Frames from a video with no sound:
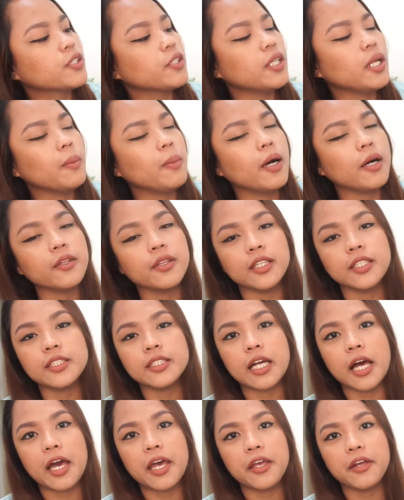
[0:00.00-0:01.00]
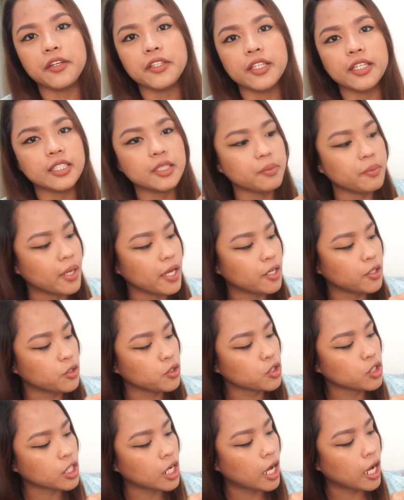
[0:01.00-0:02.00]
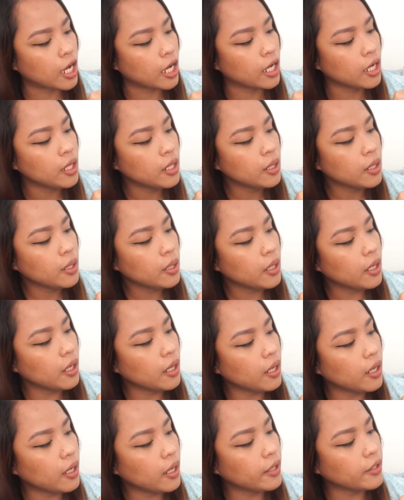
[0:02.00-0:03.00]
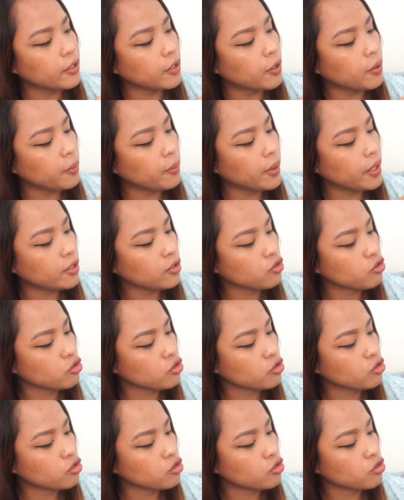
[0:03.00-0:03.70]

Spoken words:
good about this iron is meron siyang ano, meron